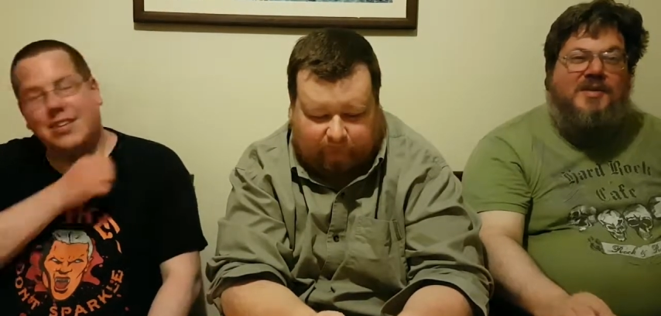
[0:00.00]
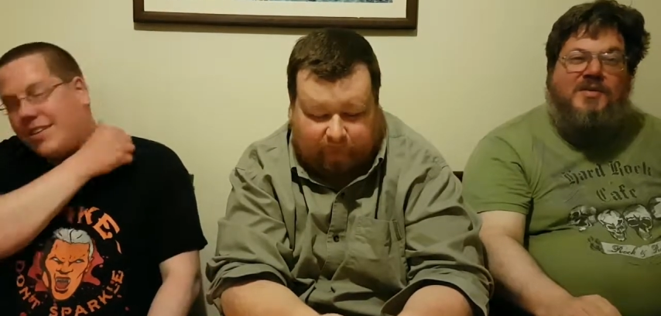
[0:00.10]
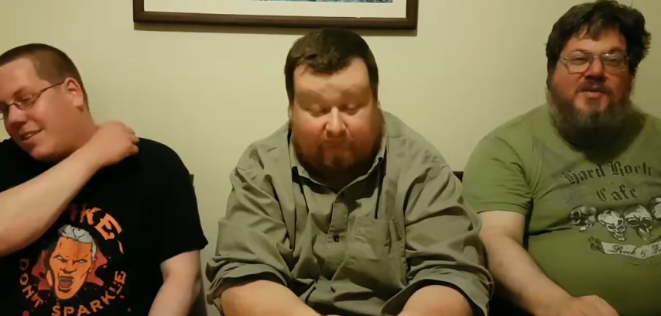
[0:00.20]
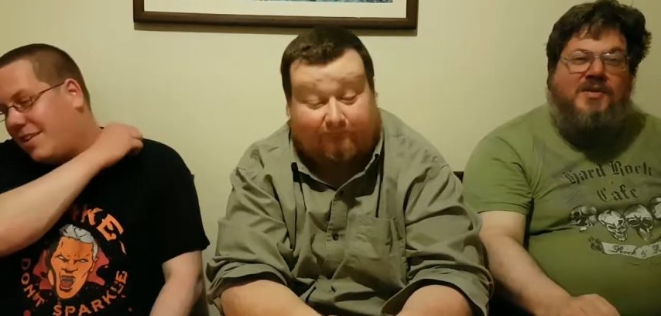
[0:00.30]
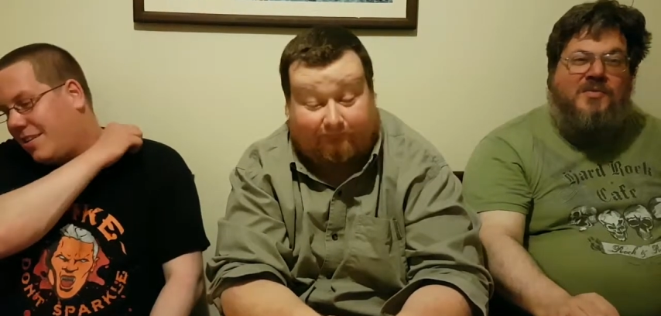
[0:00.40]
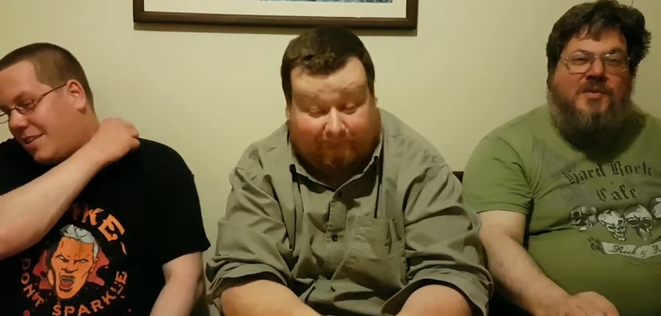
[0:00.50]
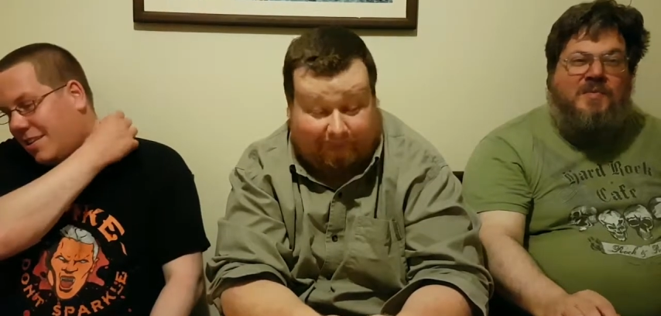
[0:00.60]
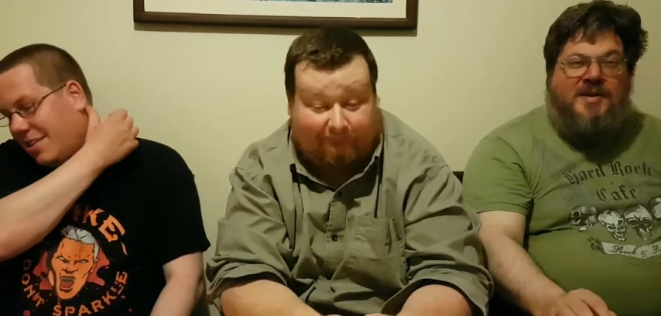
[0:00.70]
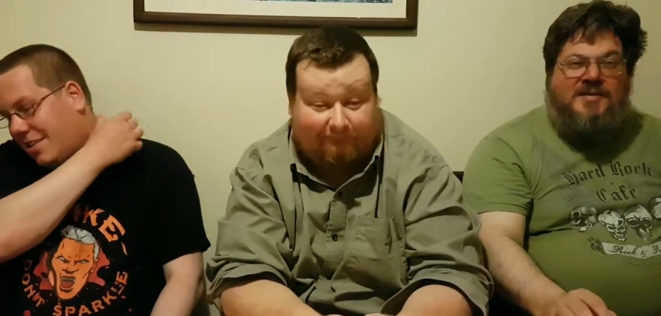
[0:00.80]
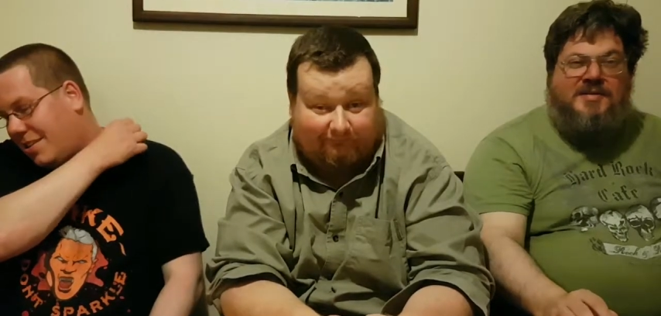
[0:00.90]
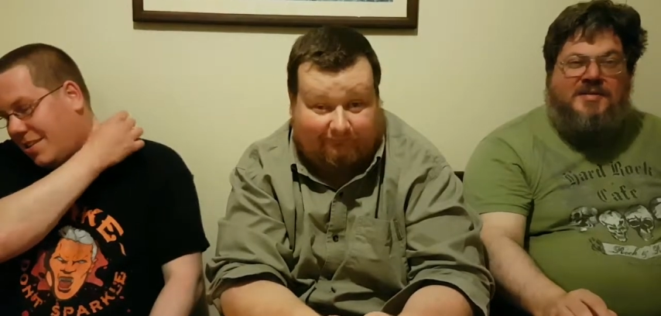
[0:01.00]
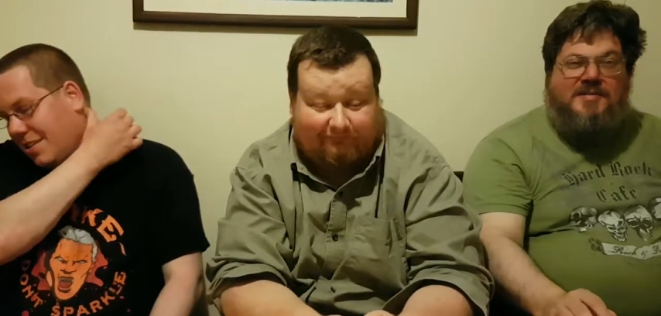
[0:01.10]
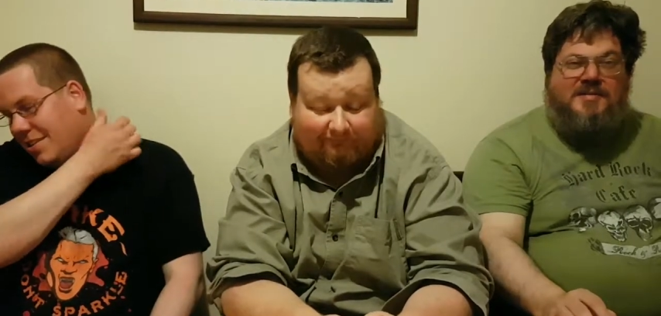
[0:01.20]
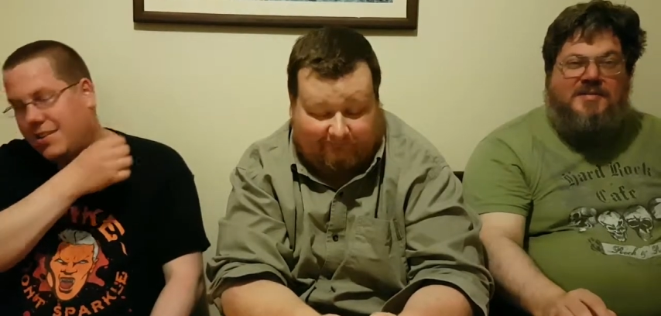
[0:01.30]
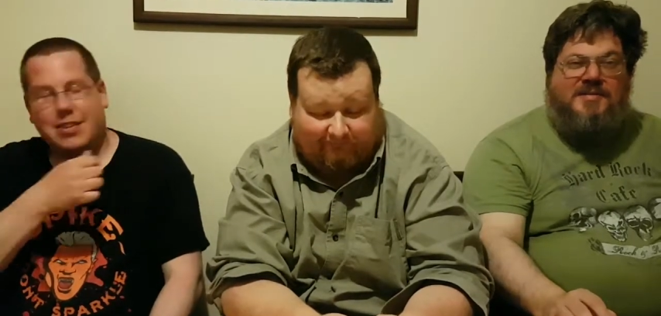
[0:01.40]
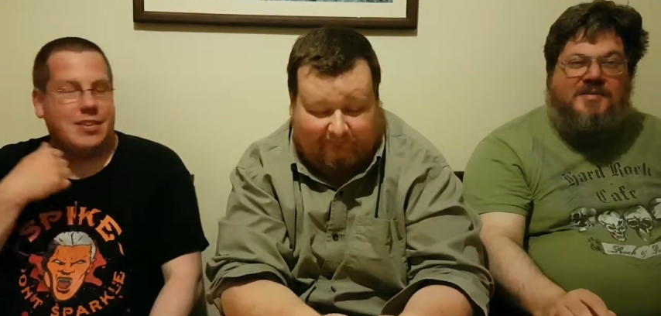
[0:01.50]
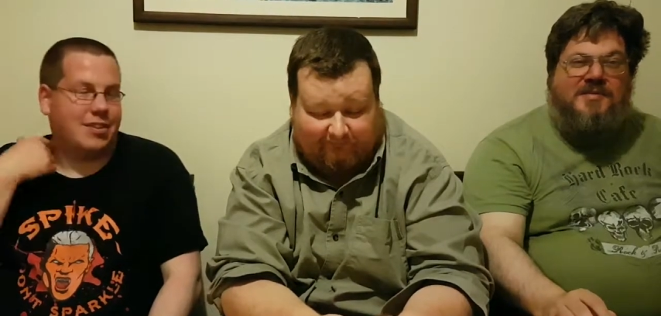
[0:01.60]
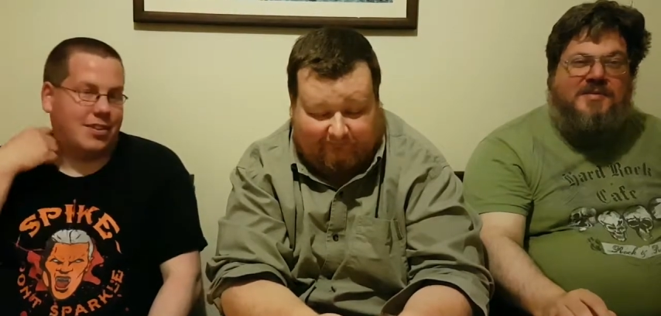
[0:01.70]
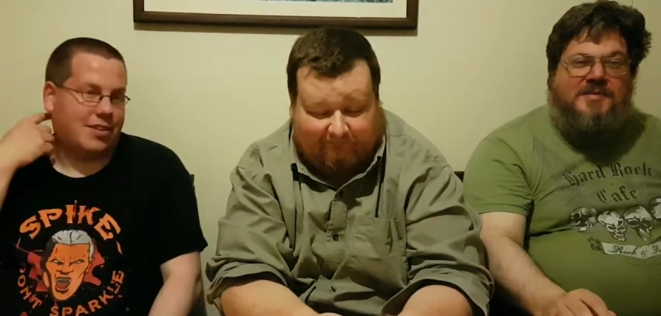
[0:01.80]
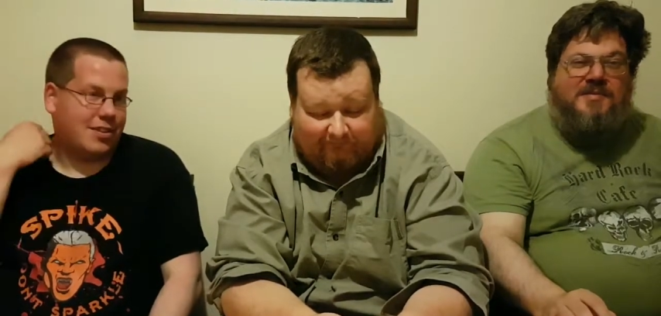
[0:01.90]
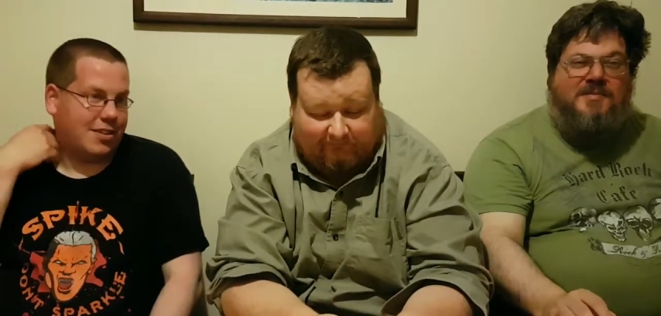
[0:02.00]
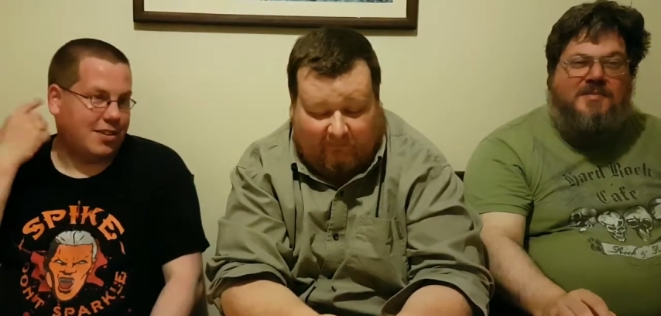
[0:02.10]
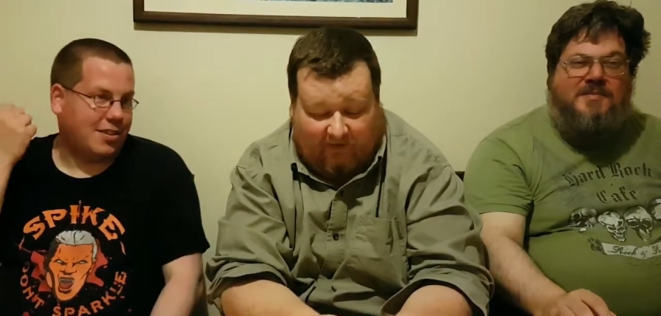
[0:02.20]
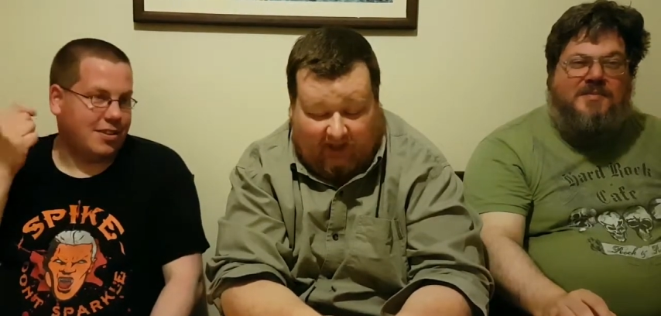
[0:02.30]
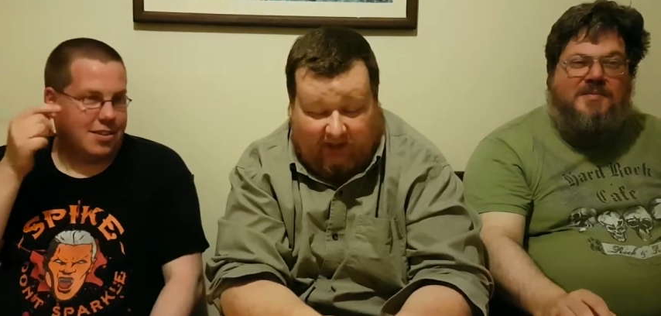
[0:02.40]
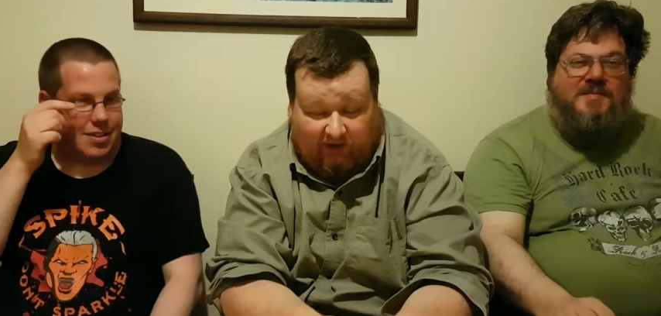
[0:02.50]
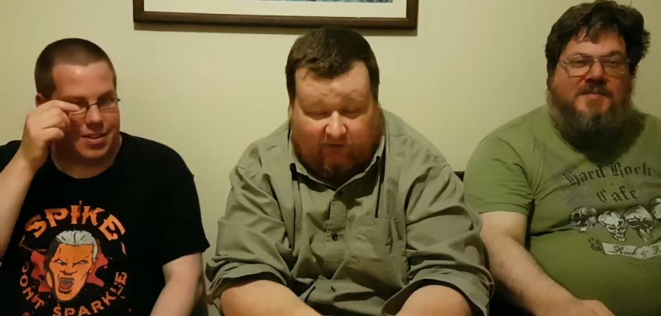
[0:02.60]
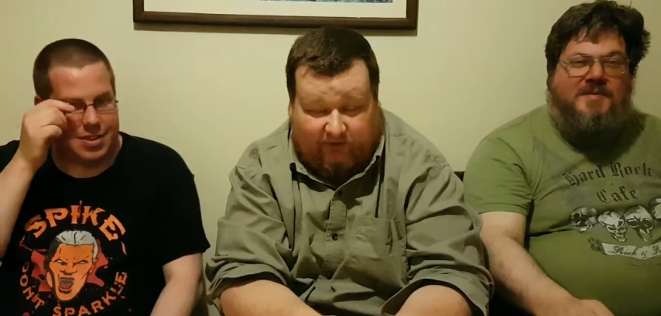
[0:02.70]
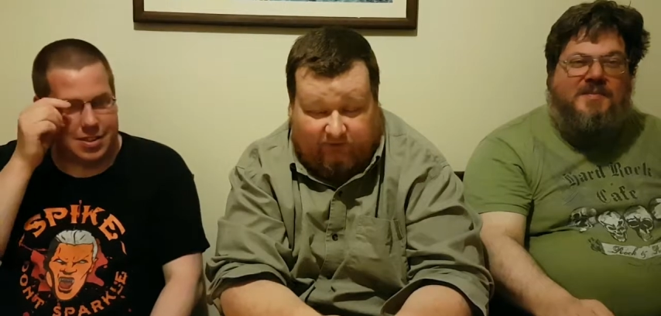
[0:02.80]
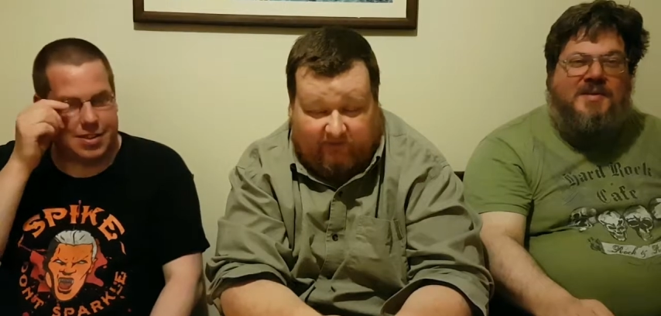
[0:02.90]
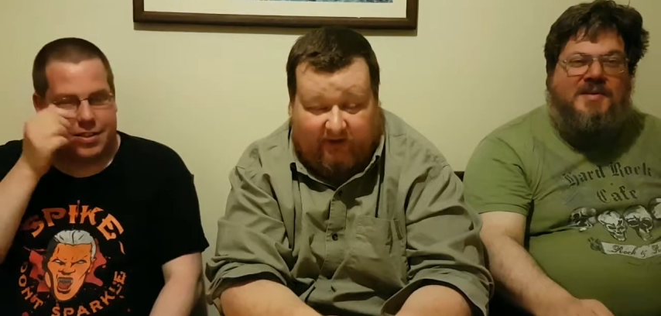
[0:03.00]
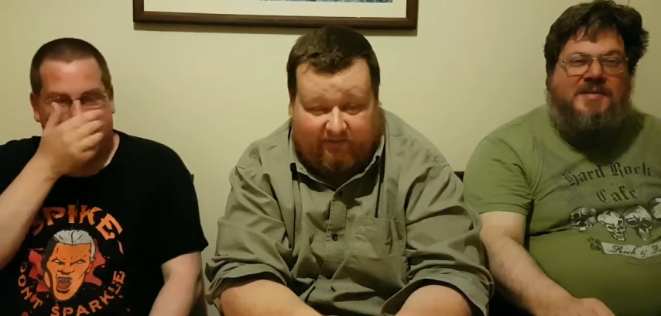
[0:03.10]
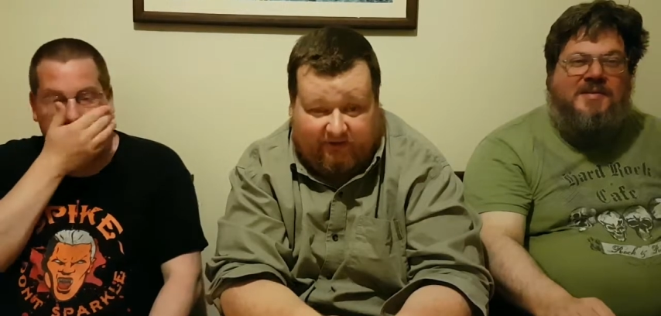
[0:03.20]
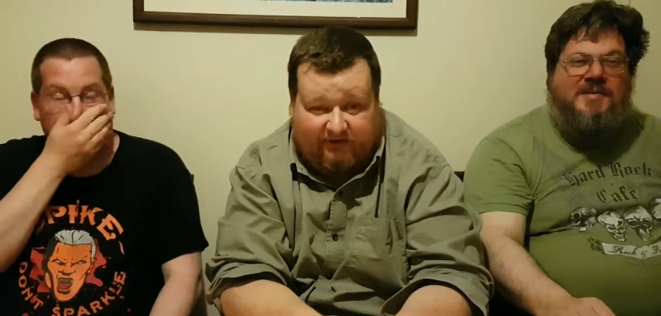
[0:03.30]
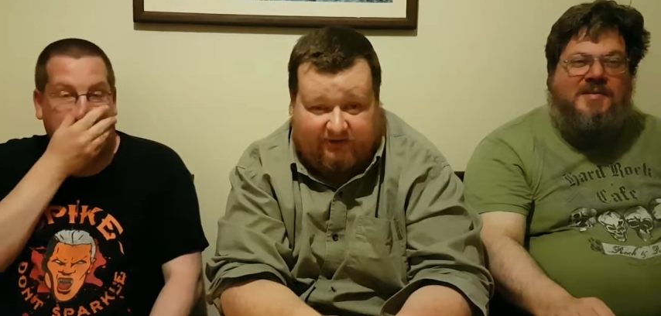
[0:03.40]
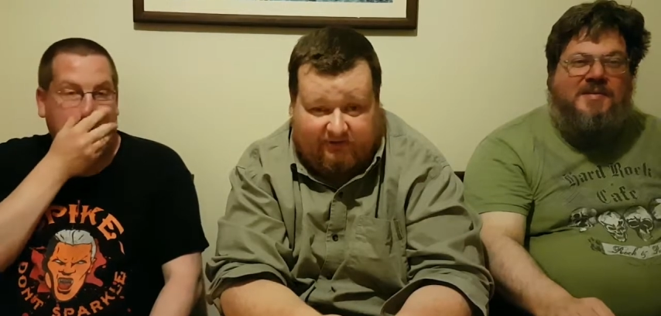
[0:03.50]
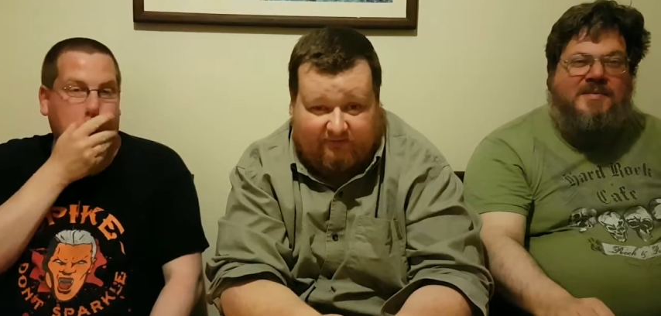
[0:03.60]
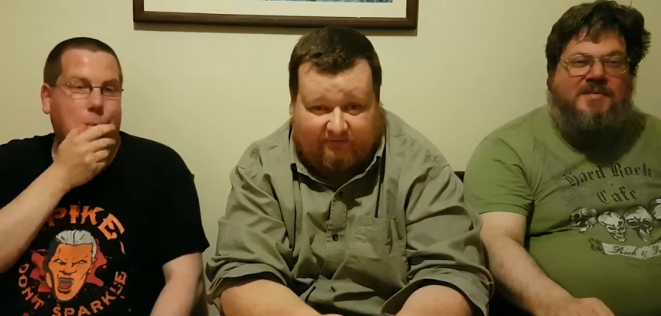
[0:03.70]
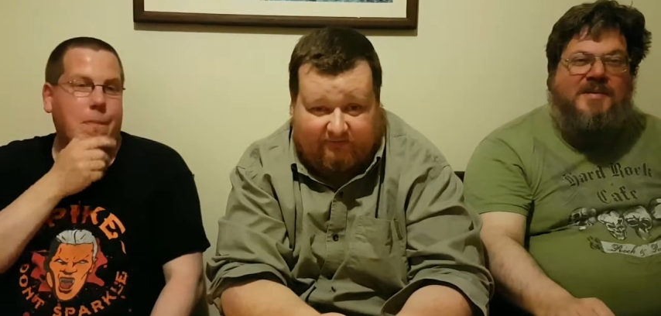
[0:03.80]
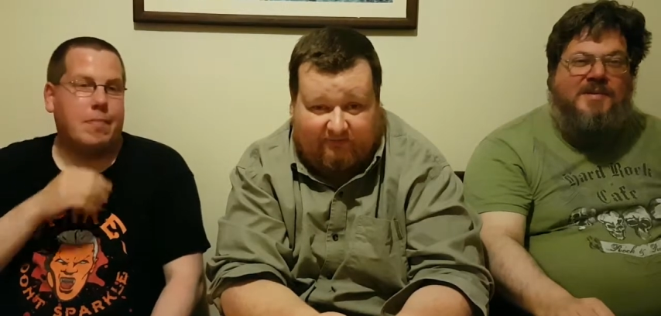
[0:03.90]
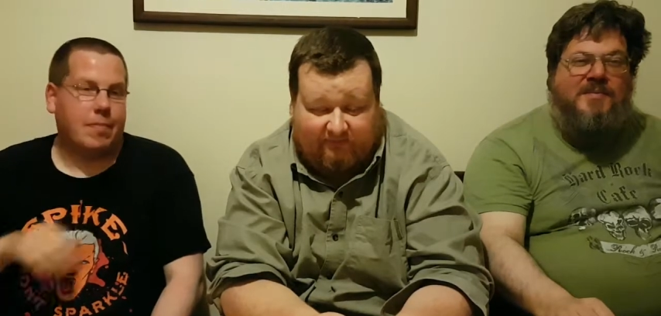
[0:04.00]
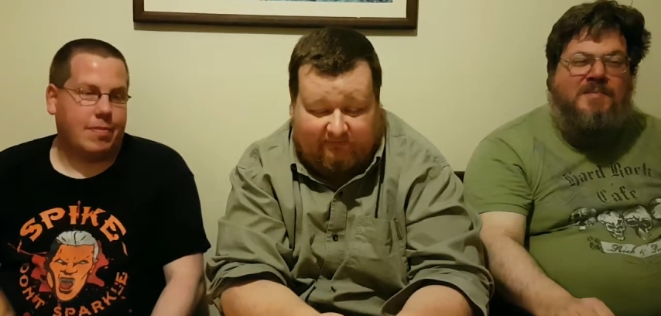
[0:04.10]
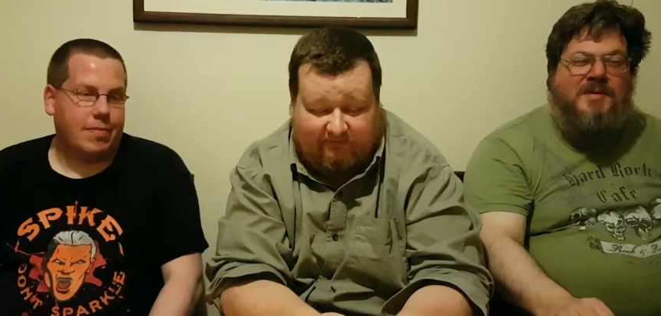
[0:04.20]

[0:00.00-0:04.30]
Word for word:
Speaker 1: There were a lot of whip puns
Speaker 2: used. I always whip my beasts. Many whip